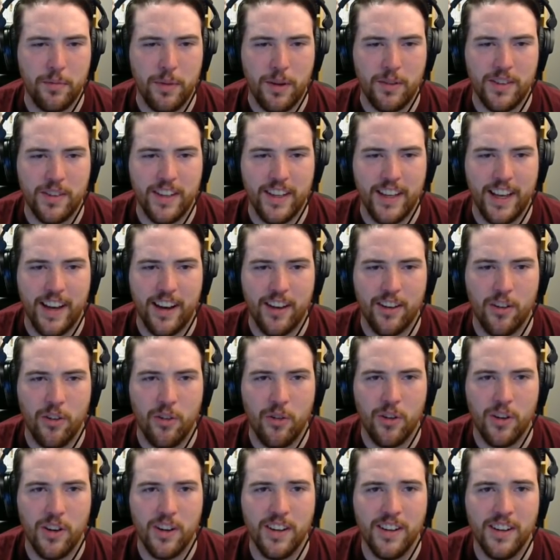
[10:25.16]
about the air
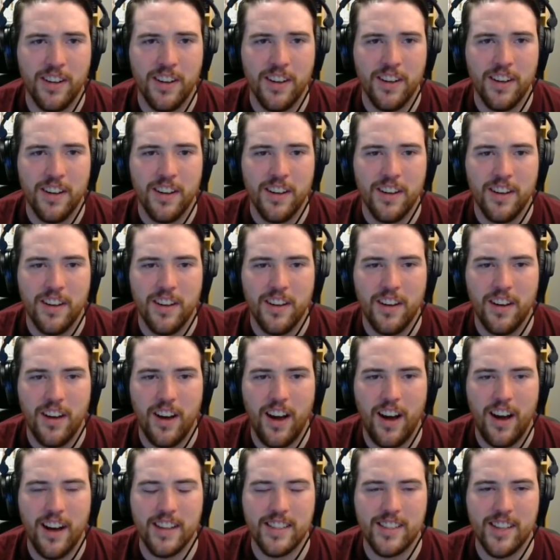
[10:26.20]
horn.
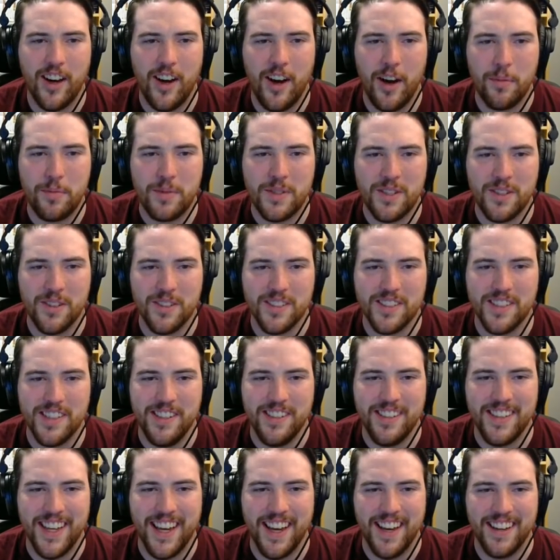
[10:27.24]
Uh, it's optional, so
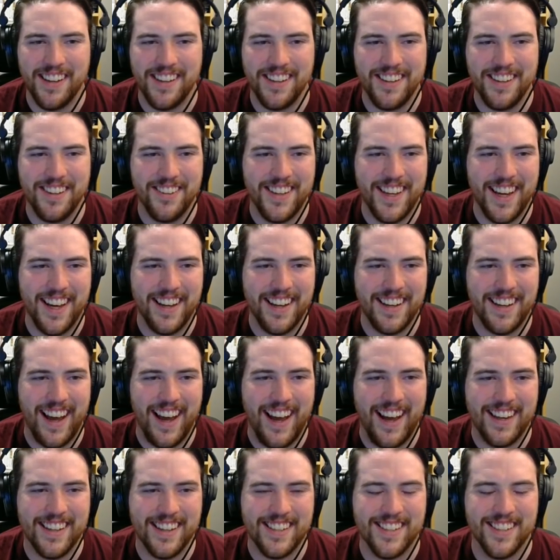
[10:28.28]
you can't you can't
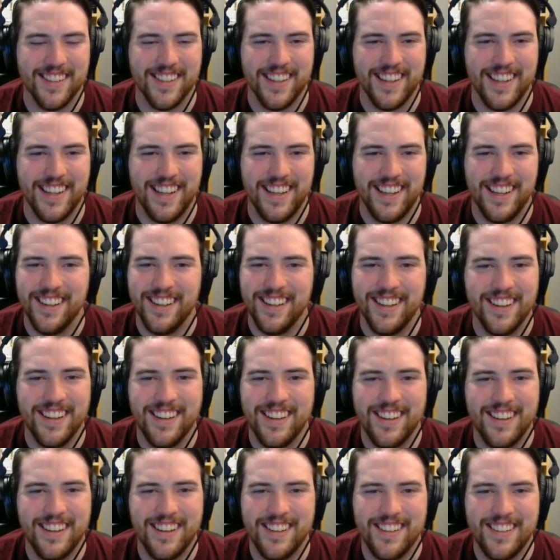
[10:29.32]
actually
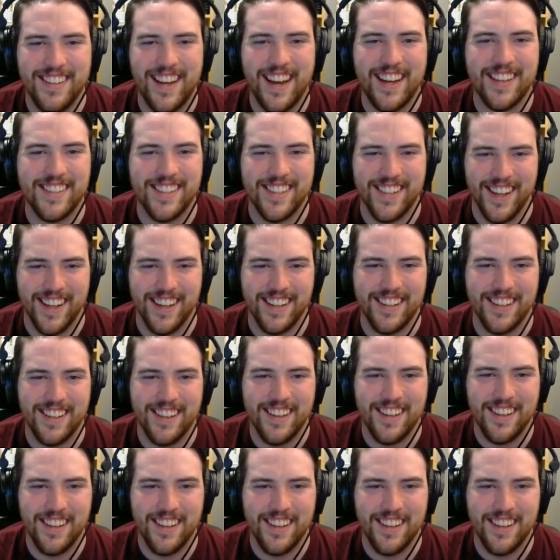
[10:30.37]
test it.